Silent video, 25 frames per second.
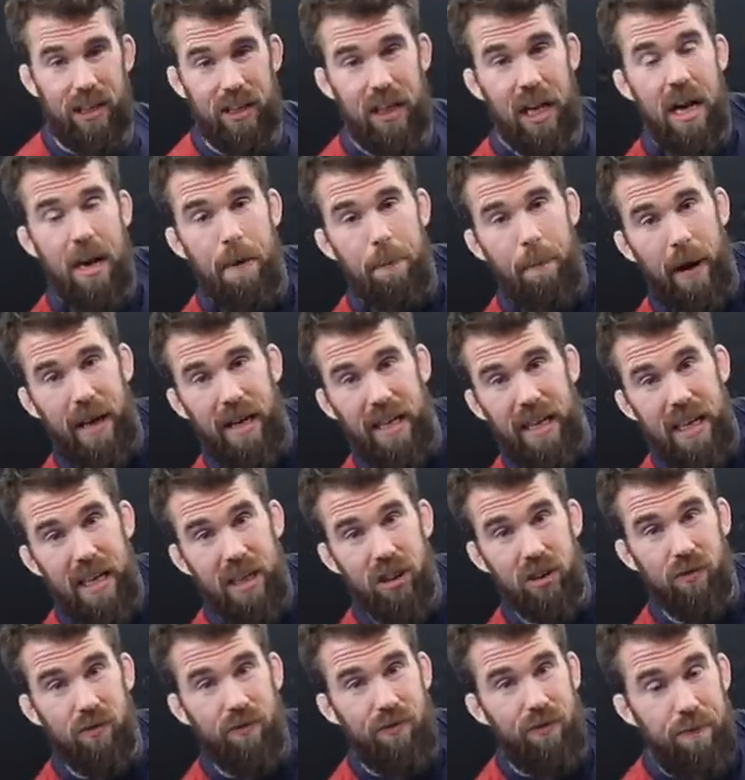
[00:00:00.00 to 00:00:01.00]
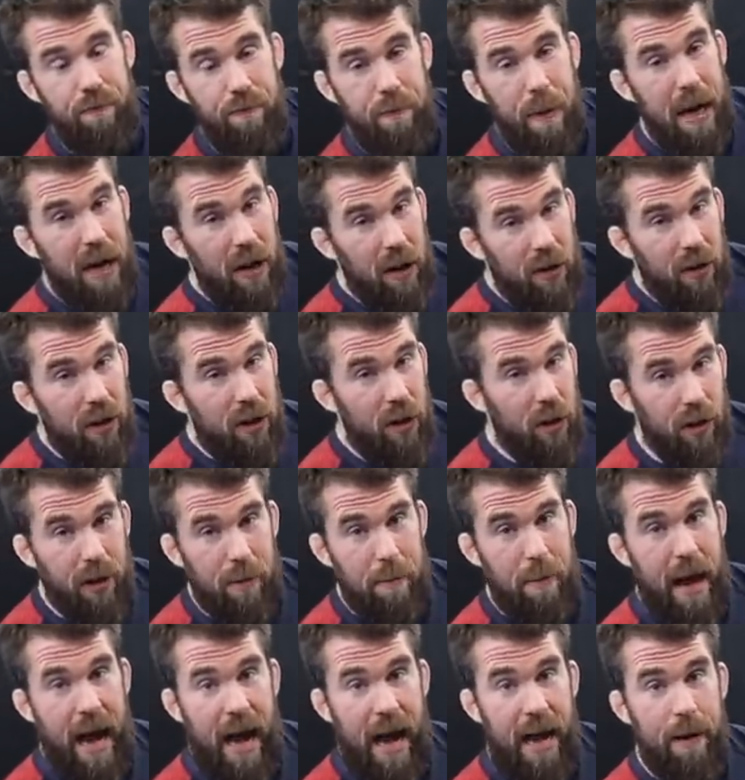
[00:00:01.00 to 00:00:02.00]
else. My knees are barely on the
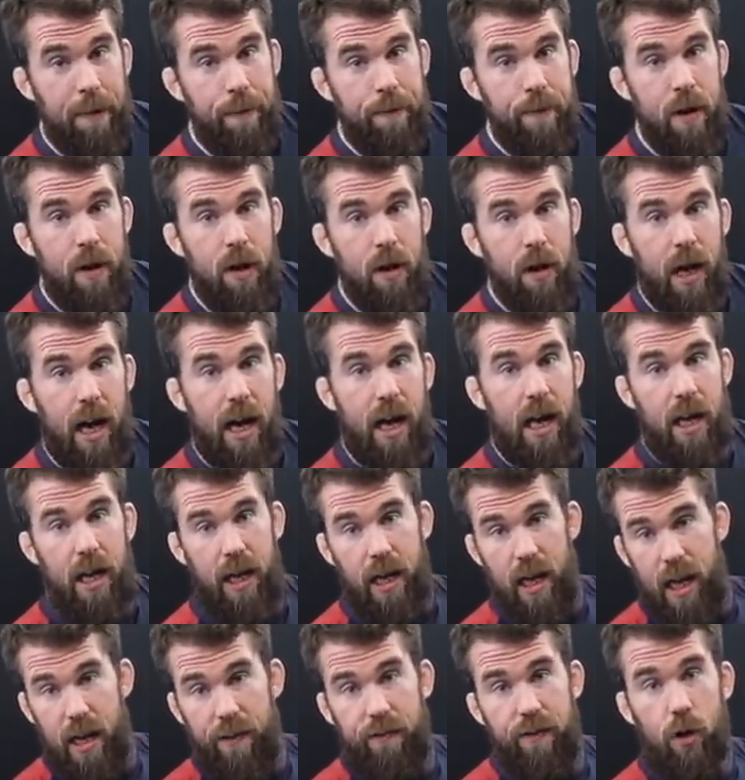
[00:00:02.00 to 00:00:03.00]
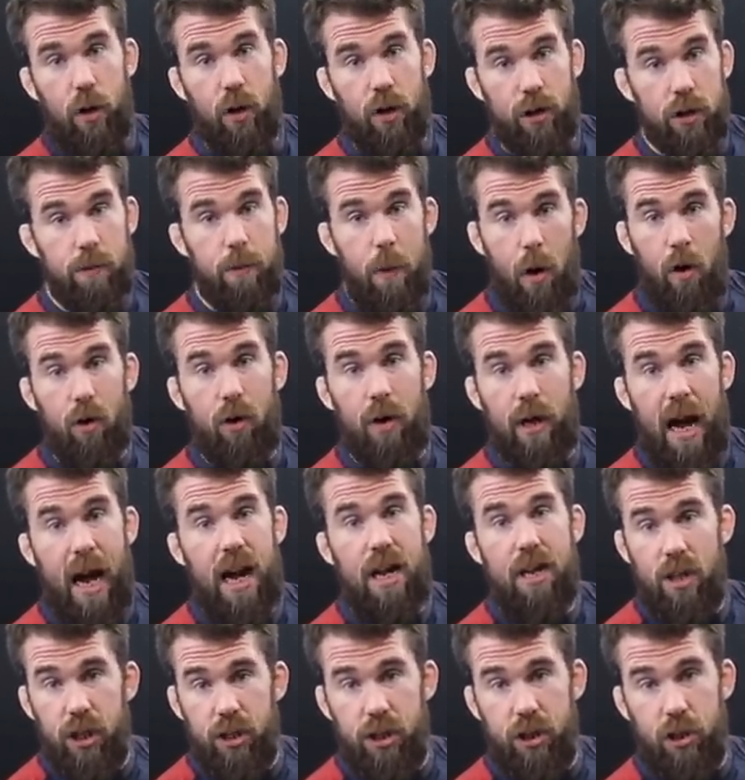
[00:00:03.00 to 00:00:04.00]
mat. Okay, and again, if you're a smaller
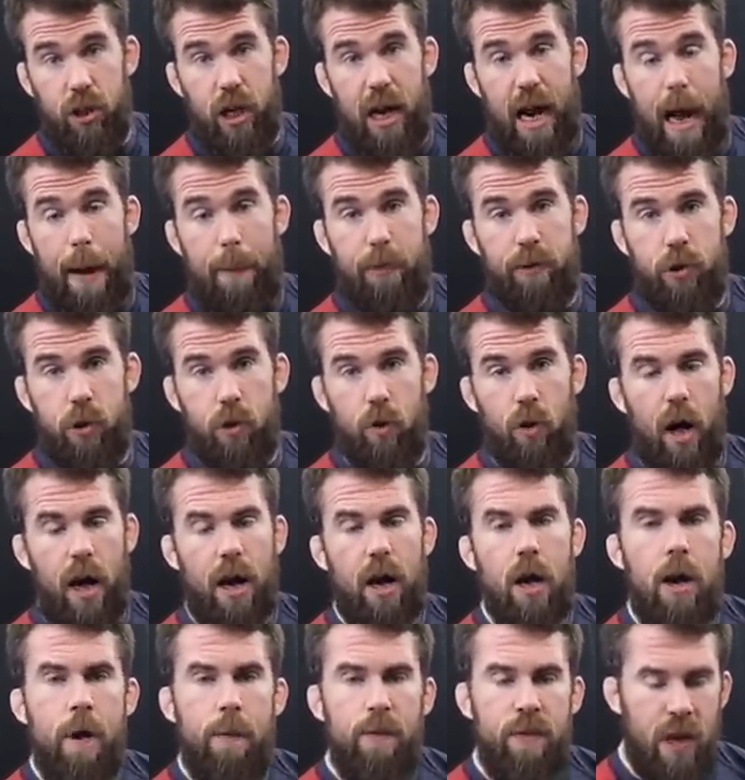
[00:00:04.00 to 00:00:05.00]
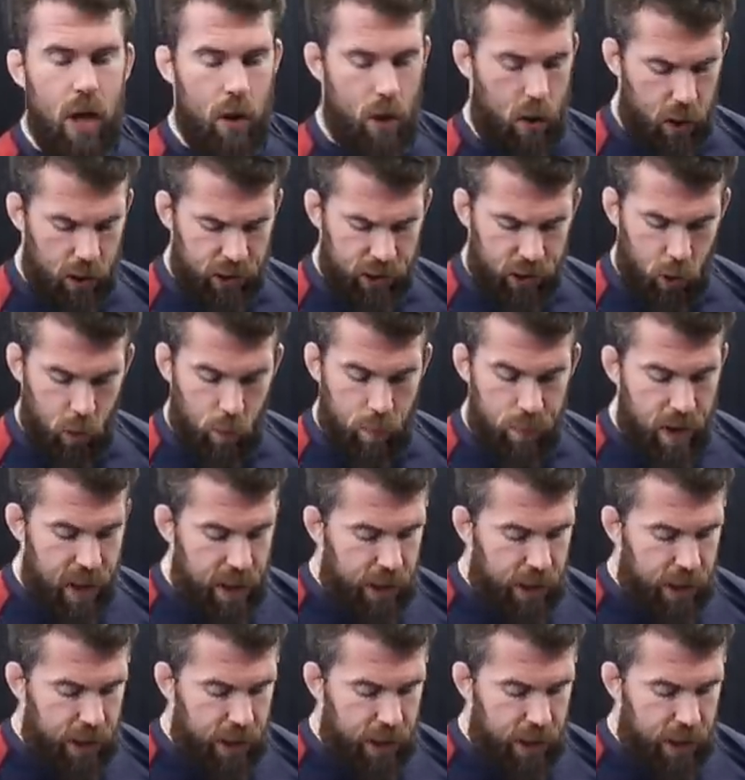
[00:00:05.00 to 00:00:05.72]
guy, this is going to happen to you a lot. And also,